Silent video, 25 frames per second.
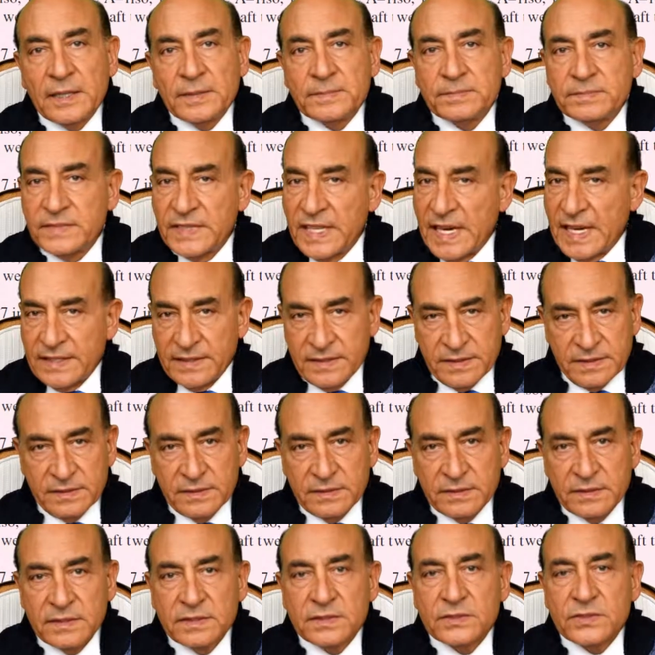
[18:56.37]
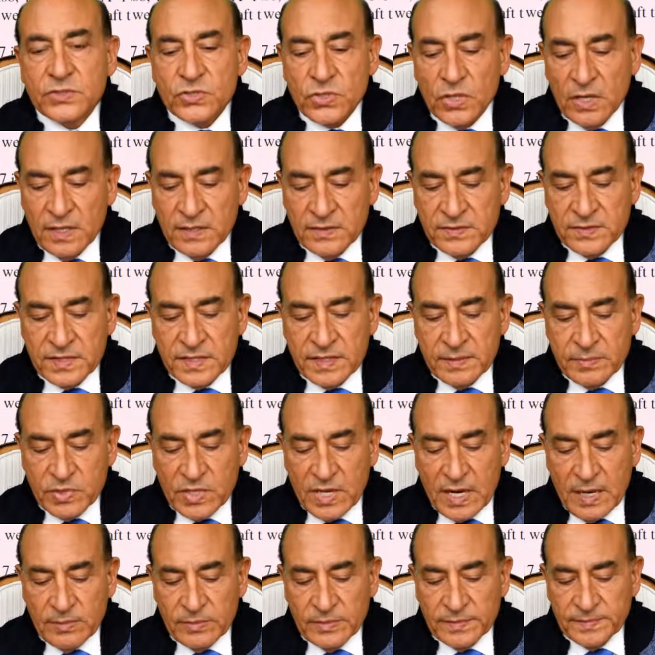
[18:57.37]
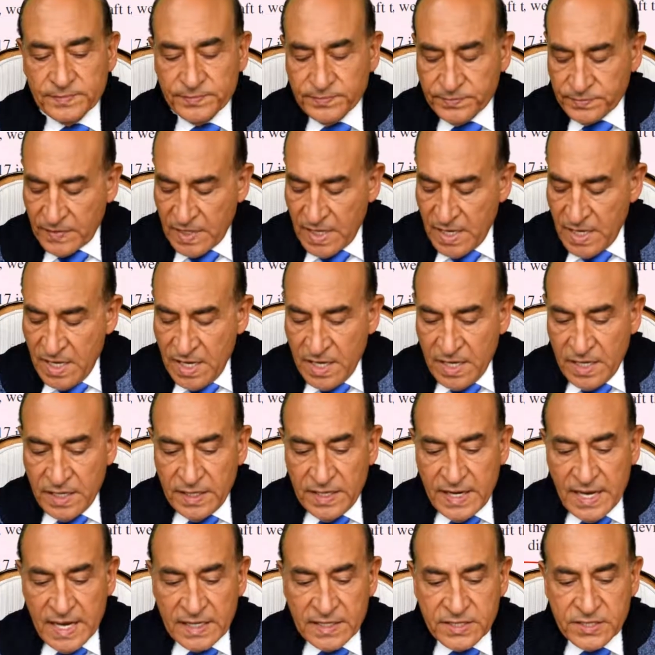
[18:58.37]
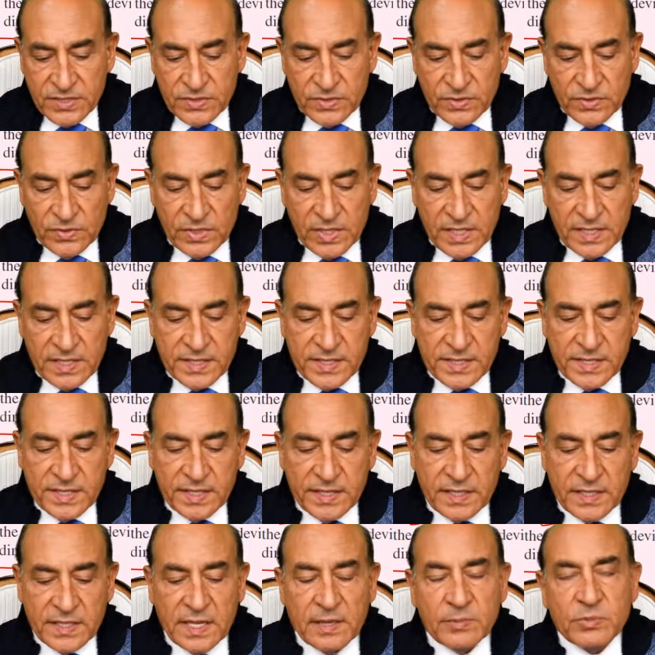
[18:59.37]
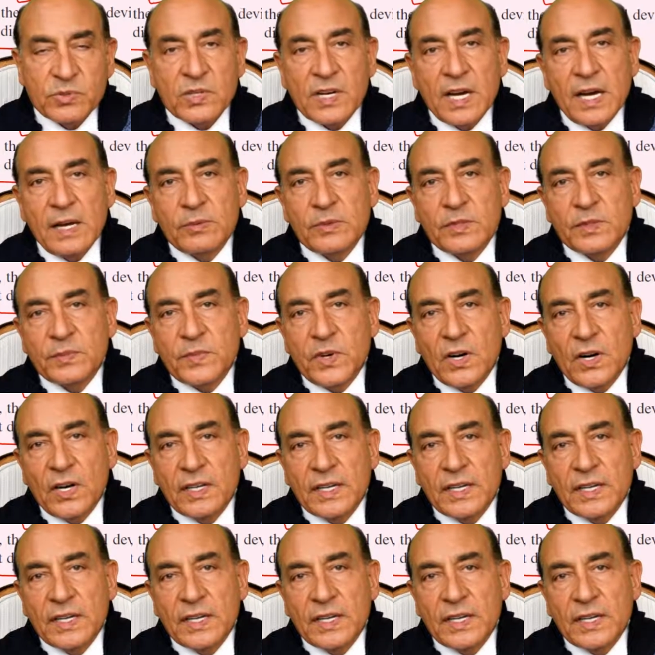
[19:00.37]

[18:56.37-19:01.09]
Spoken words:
That solves the problem. Next, we'll consider a problem on